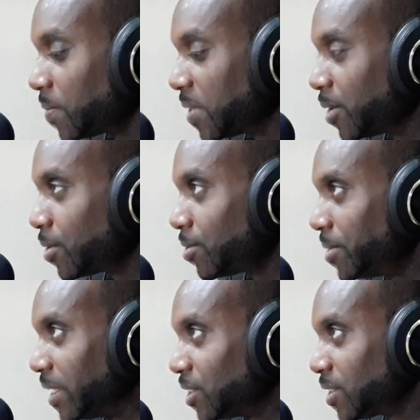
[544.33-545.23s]
They will
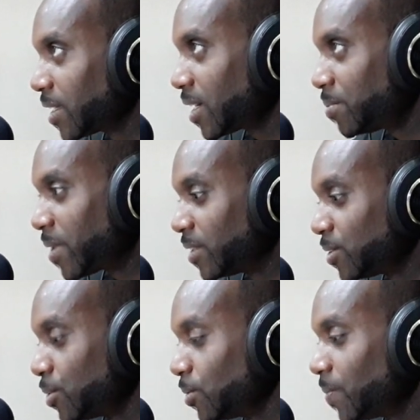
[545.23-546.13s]
arrange to get the prize
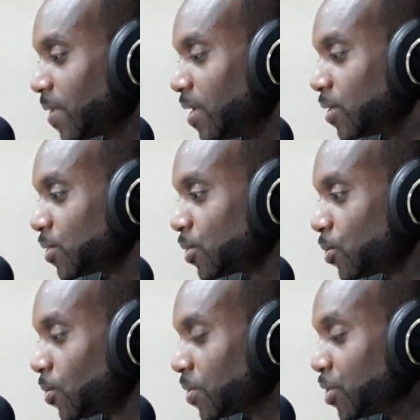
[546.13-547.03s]
to you.
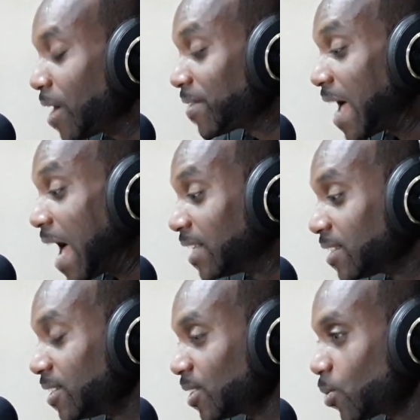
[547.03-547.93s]
So you have to
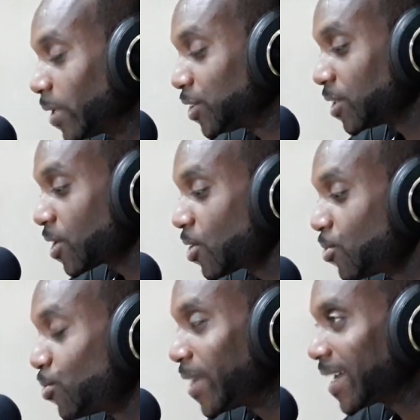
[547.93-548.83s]
answer this question
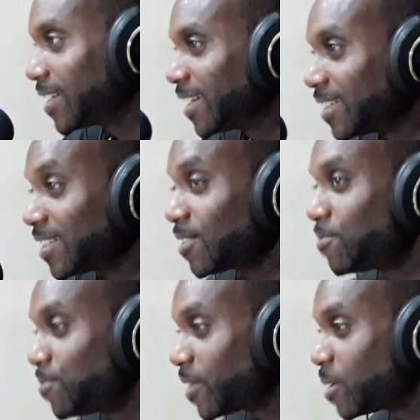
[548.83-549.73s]
correctly, and this is a
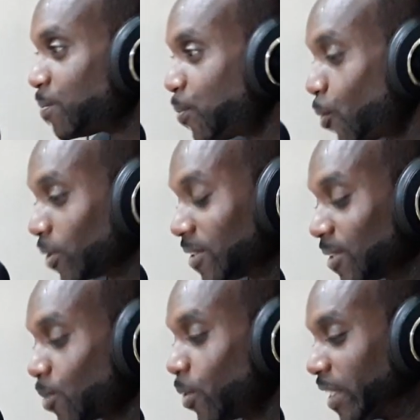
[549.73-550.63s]
very
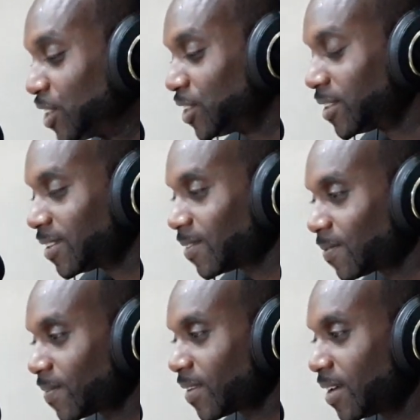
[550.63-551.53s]
important question.
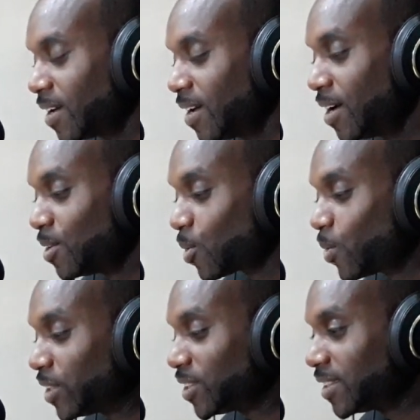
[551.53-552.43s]
The
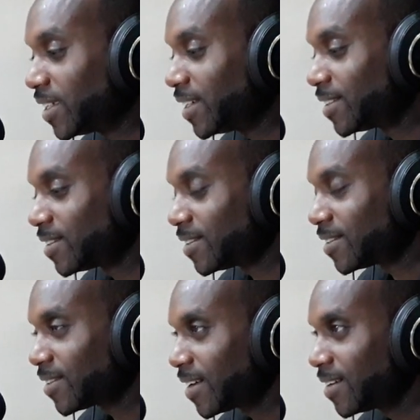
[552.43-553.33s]
question
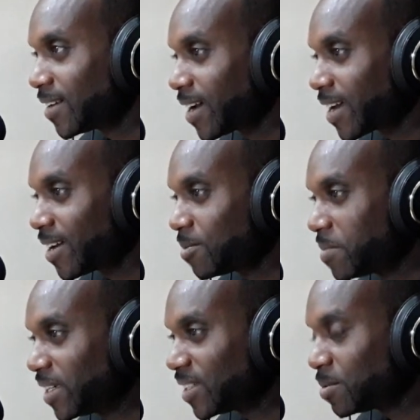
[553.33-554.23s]
is, and I kind of
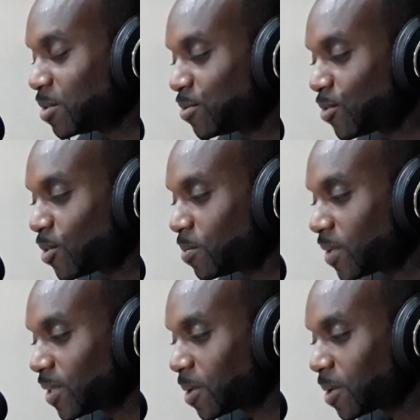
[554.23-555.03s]
mentioned before, but